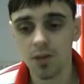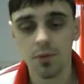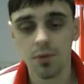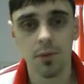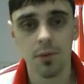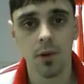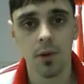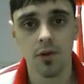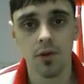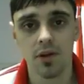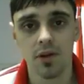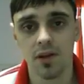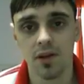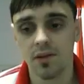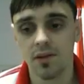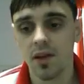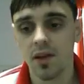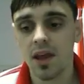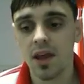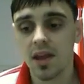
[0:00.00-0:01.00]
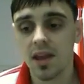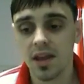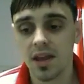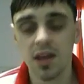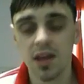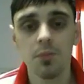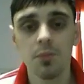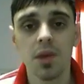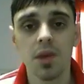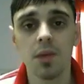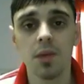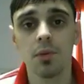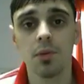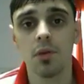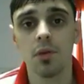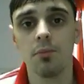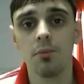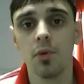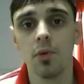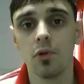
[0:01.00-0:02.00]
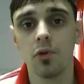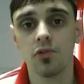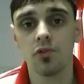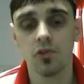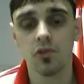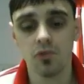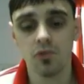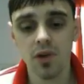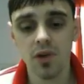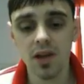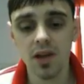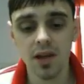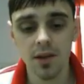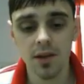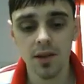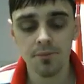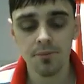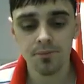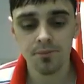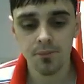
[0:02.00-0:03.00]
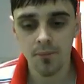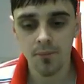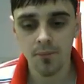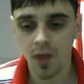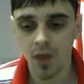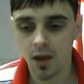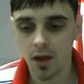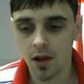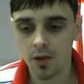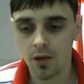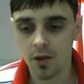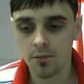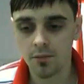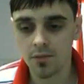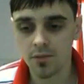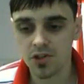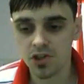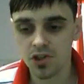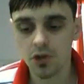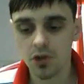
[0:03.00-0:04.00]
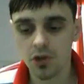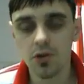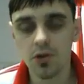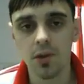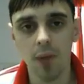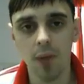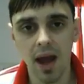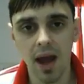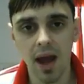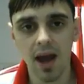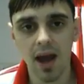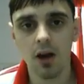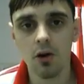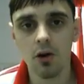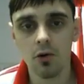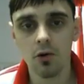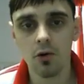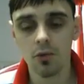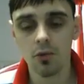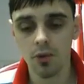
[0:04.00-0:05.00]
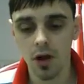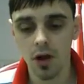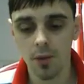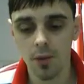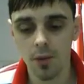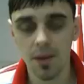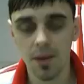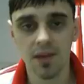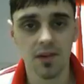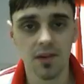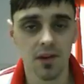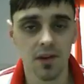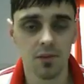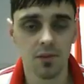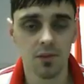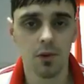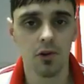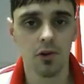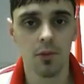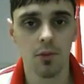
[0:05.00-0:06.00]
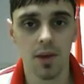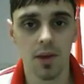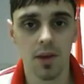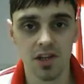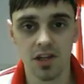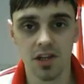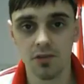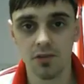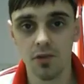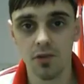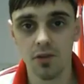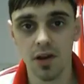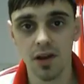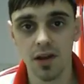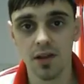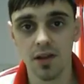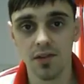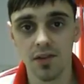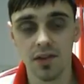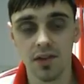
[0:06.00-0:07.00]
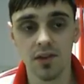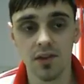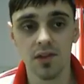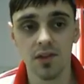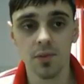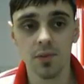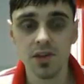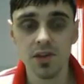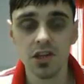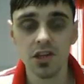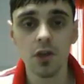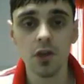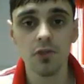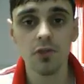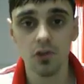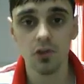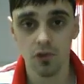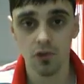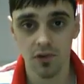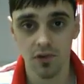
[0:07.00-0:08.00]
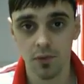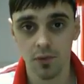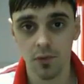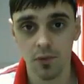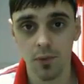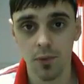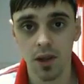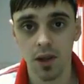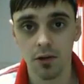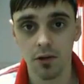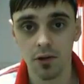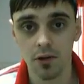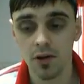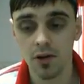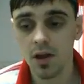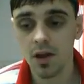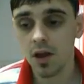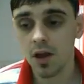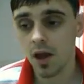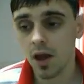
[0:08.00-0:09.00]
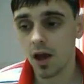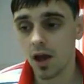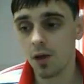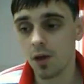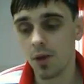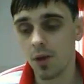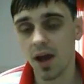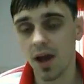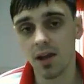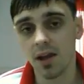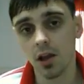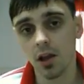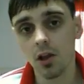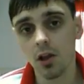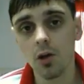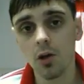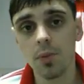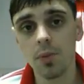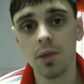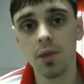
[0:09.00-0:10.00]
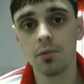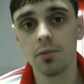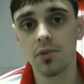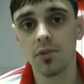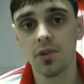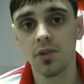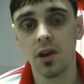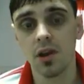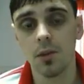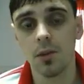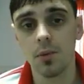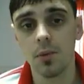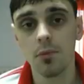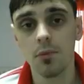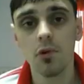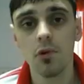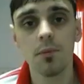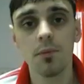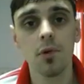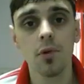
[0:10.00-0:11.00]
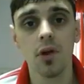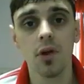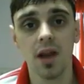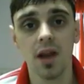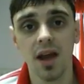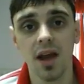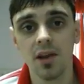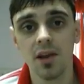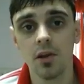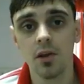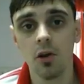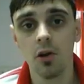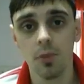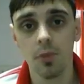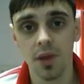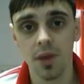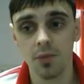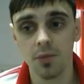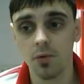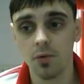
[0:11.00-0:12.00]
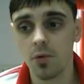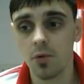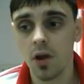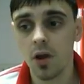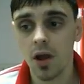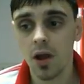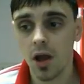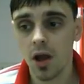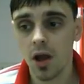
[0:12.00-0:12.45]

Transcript: promoting this, getting people on board to really show them how amazing this program actually really is. And especially over the Christmas period, I had a lot of people sign up, but more importantly, I had a lot of people